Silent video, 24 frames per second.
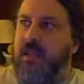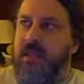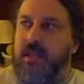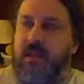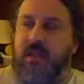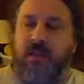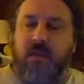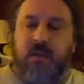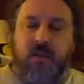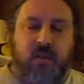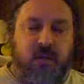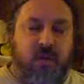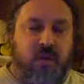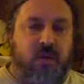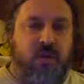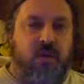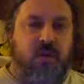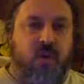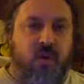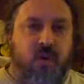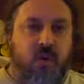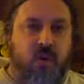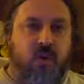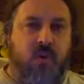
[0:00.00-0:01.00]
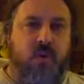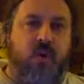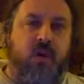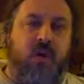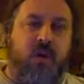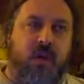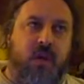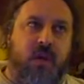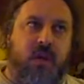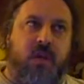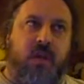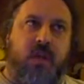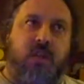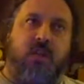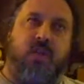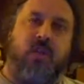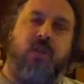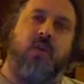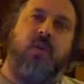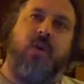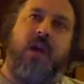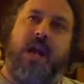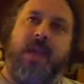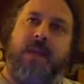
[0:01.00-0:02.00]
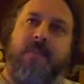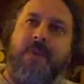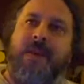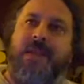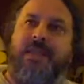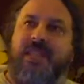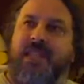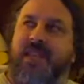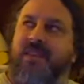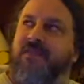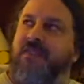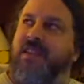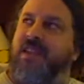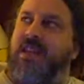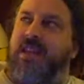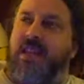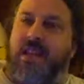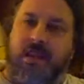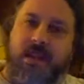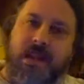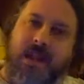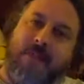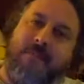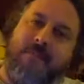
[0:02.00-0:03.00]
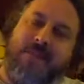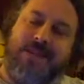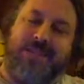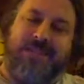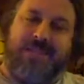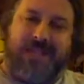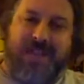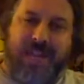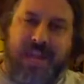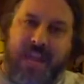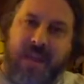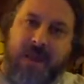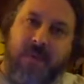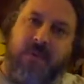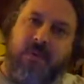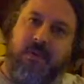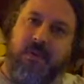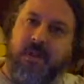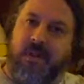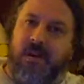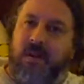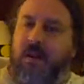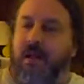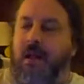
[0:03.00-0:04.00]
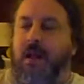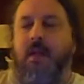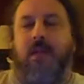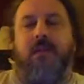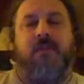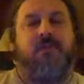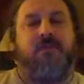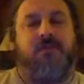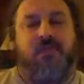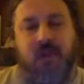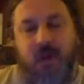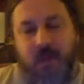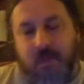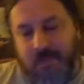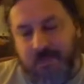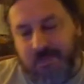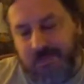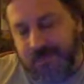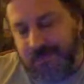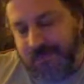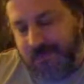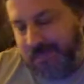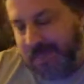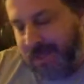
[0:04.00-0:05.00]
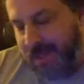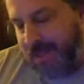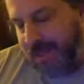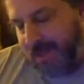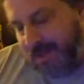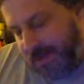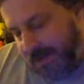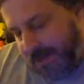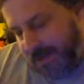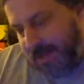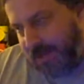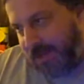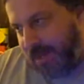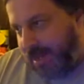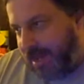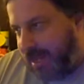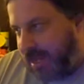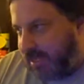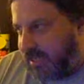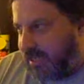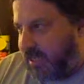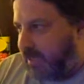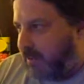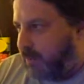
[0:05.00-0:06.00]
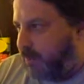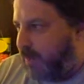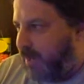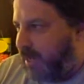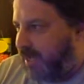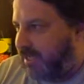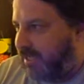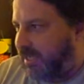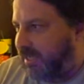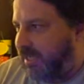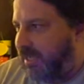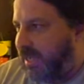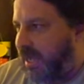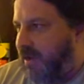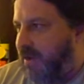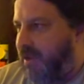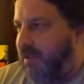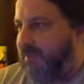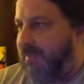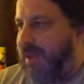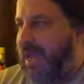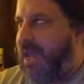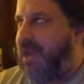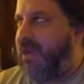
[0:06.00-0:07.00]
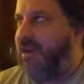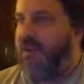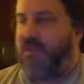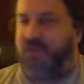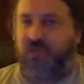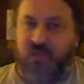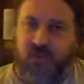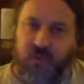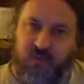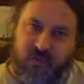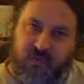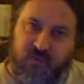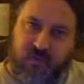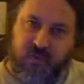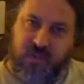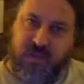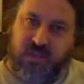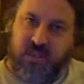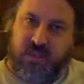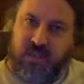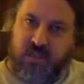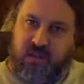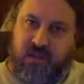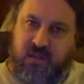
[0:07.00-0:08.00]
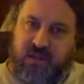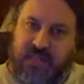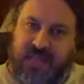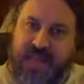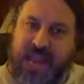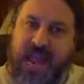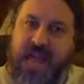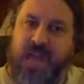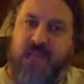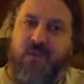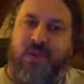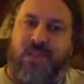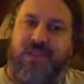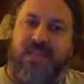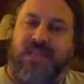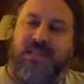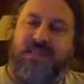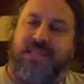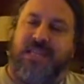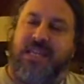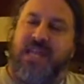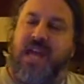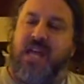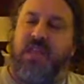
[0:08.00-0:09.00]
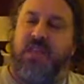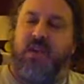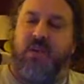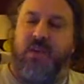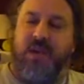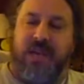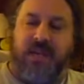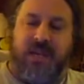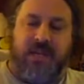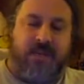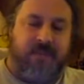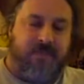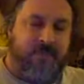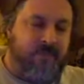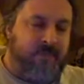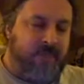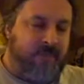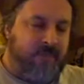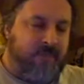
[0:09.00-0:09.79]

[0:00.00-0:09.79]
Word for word: you could do IPTV and not miss cable at all. So it just basically now is a matter of sort of gathering things together and